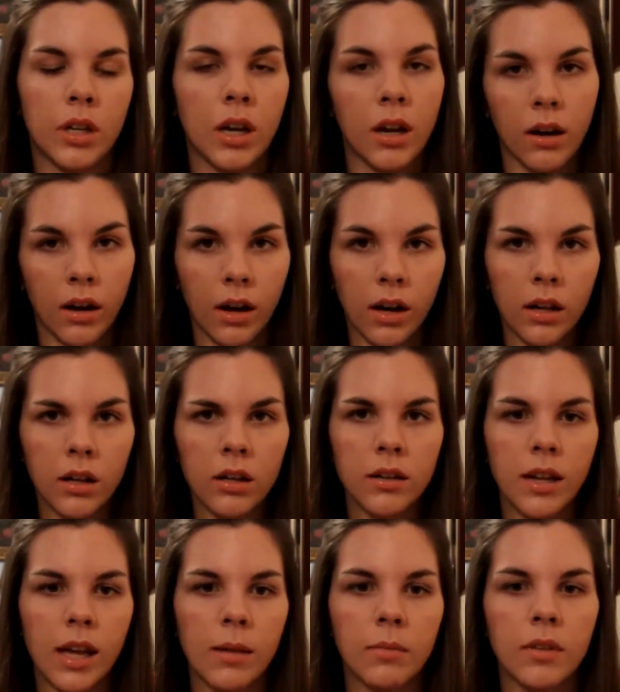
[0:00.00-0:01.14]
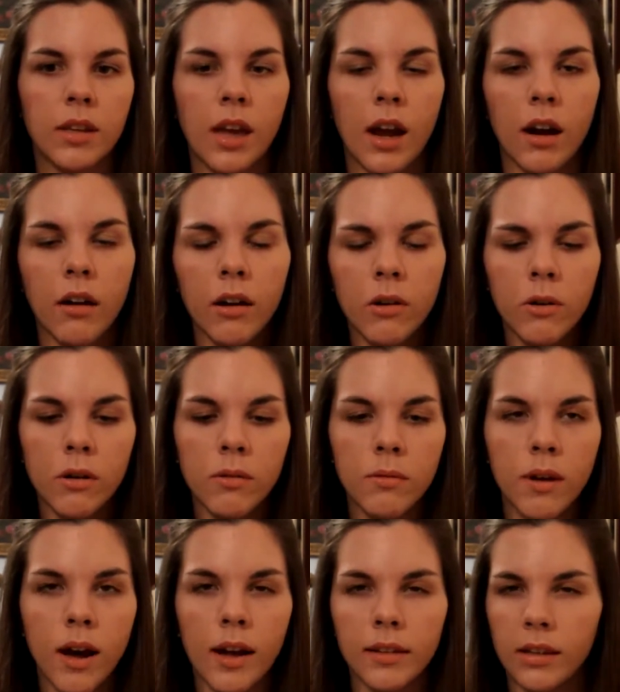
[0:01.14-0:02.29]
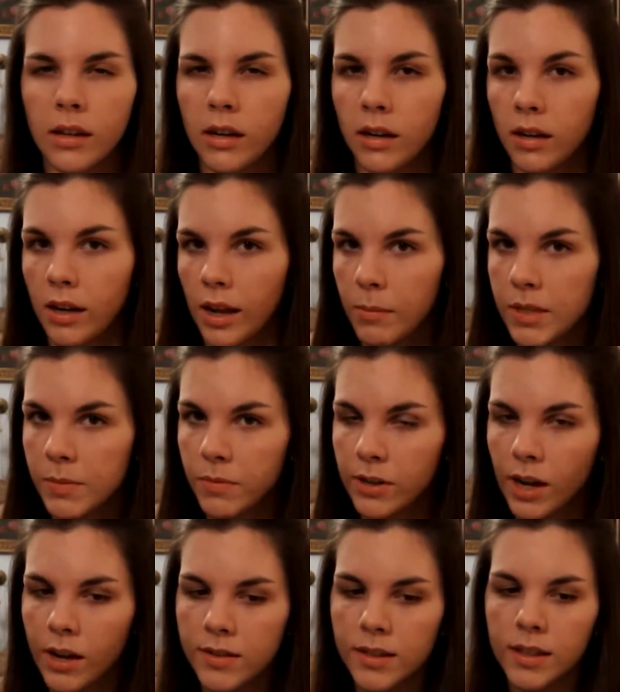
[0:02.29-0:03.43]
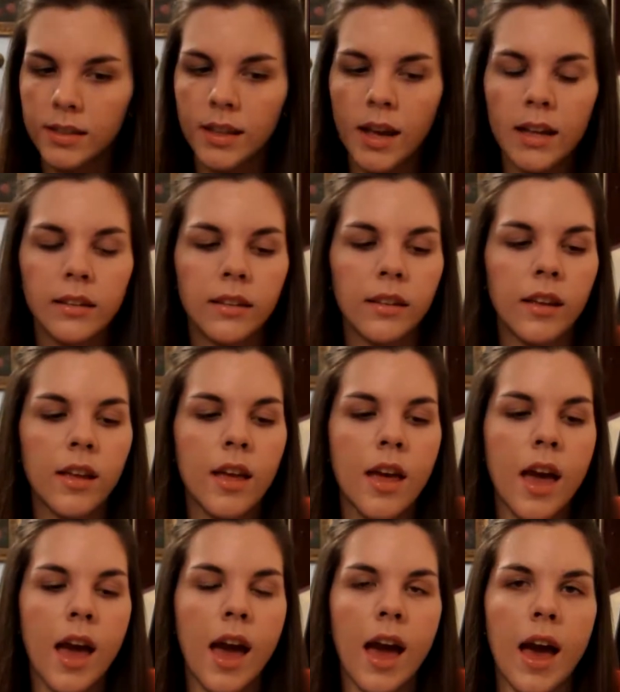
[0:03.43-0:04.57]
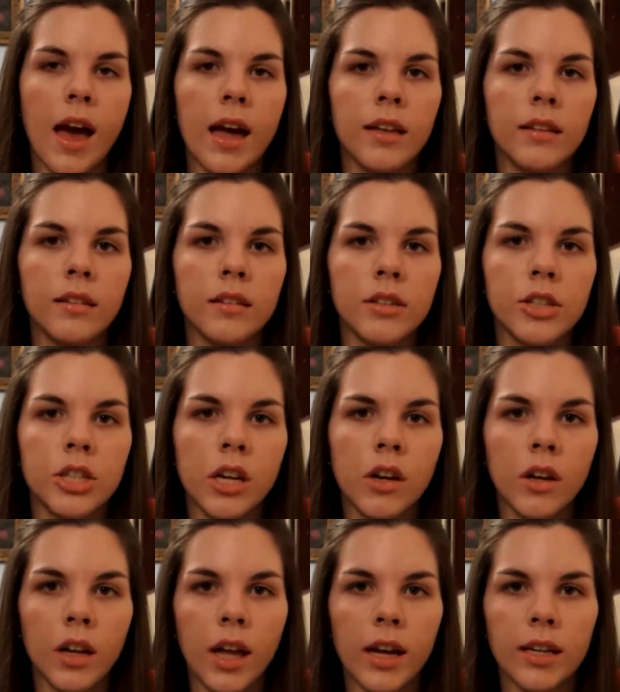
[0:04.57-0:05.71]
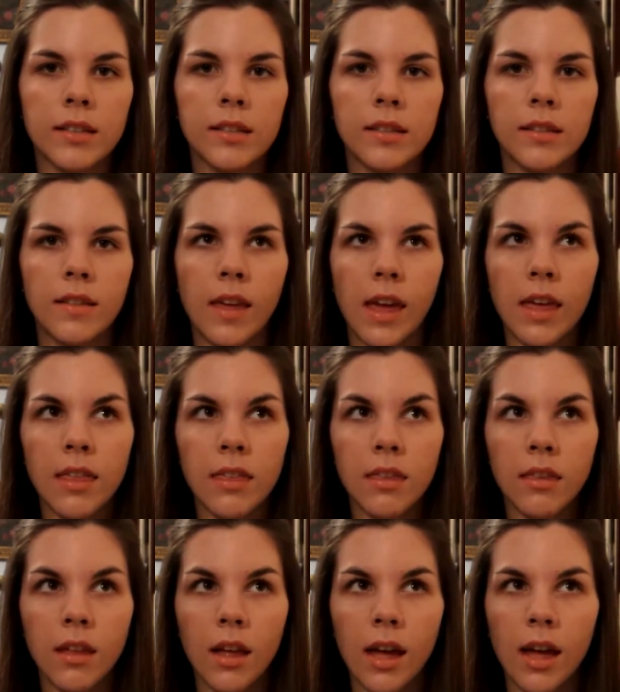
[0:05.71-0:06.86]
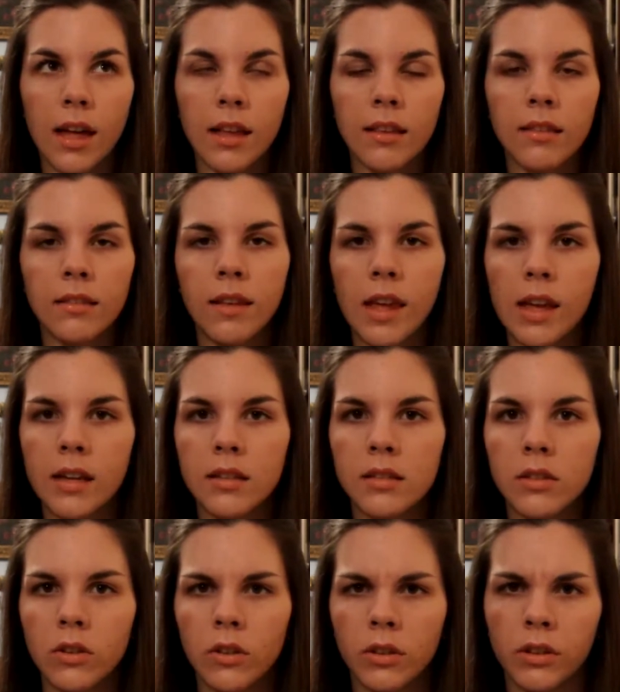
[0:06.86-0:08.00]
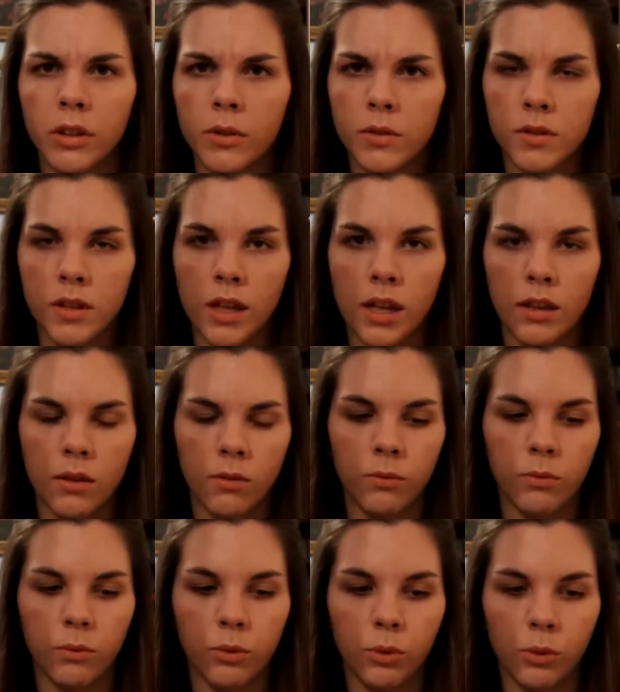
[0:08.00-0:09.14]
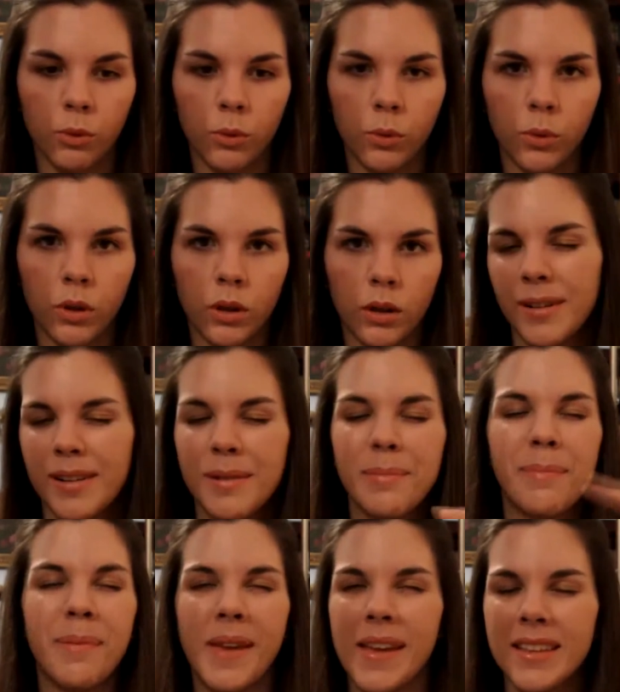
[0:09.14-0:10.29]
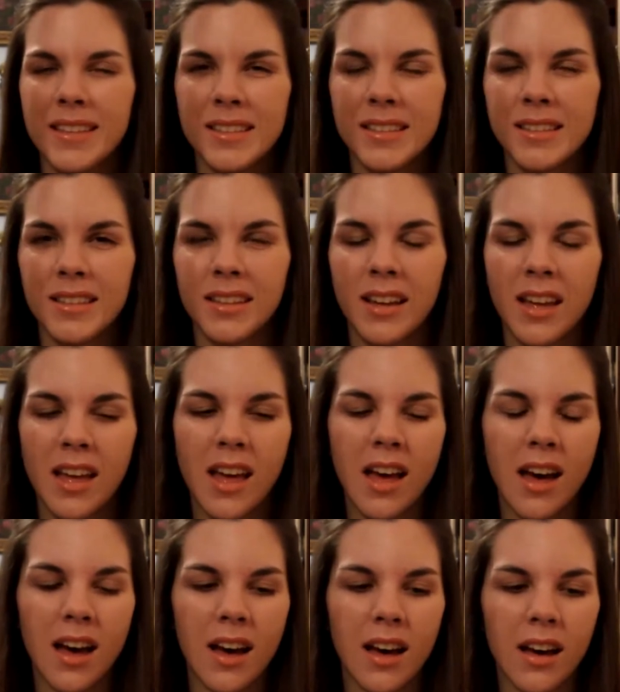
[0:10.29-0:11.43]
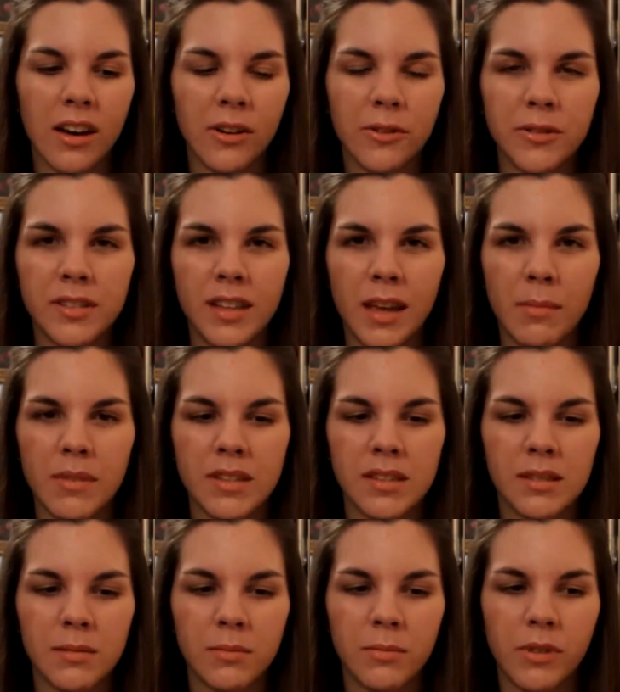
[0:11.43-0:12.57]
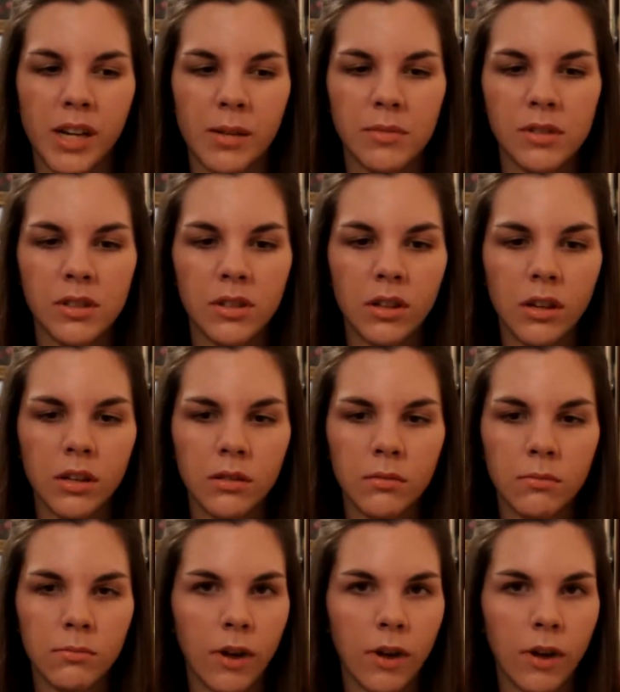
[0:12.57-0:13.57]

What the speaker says: a girl named Carol, I think her name is pronounced like that, and she collects teeth and takes all those teeth to a beast whose name is Brimstone,